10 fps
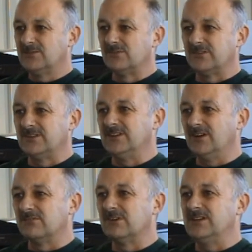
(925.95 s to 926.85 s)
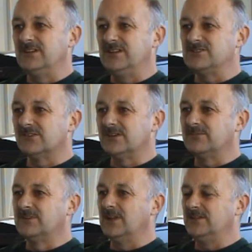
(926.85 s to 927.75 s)
Rodney, I really need you to
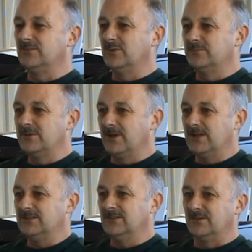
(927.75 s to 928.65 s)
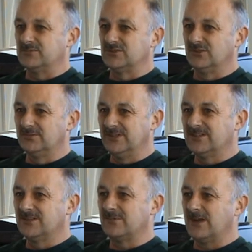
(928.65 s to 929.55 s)
leave it with me, mate. I'm sure we
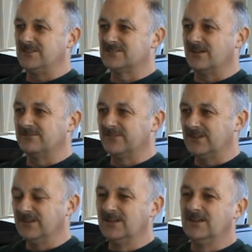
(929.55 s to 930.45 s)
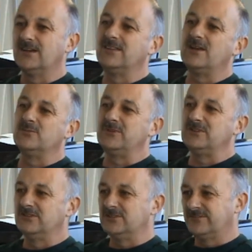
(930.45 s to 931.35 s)
can arrange something." And they would be
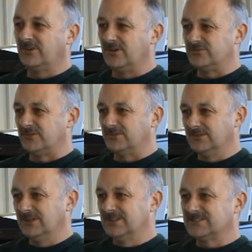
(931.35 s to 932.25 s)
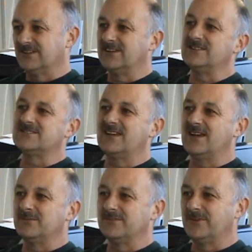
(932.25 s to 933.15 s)
doing a fire drill, so they'd set
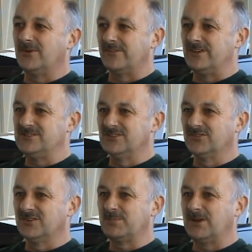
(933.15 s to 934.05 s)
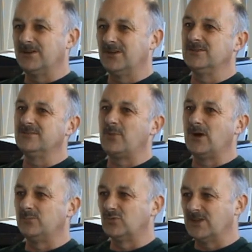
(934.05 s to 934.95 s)
up the fire engine on over
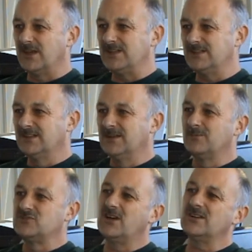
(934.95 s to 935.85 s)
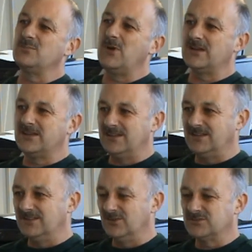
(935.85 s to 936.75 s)
Barnwell Lake, chuck the bucket
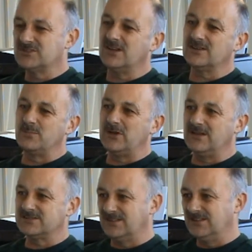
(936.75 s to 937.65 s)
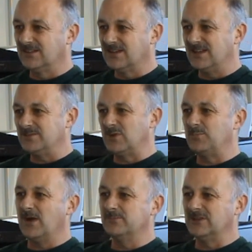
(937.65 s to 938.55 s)
in, or chuck the basket in the lake, be
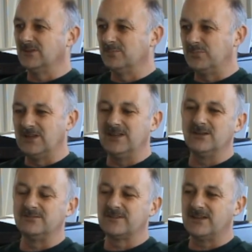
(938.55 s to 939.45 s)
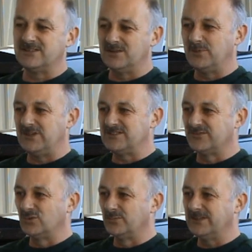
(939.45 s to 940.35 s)
pumping like Billy-O, flooding the pitch
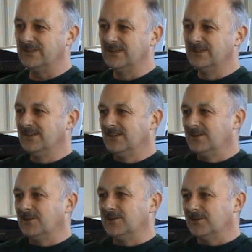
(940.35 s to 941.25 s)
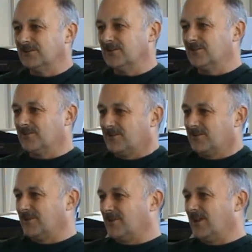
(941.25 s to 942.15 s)
for me.
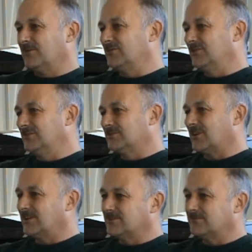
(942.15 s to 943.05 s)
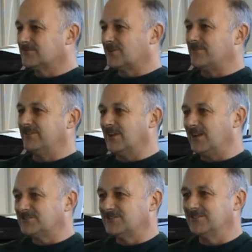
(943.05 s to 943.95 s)
"Can you attend a traffic
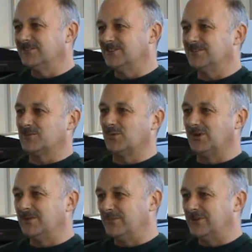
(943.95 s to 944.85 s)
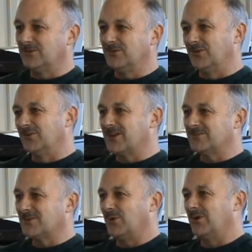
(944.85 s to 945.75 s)
accident at Quay Mill or
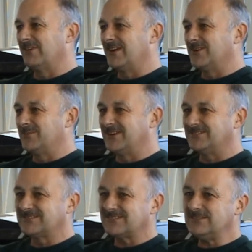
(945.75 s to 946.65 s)
Quay Roundabout?"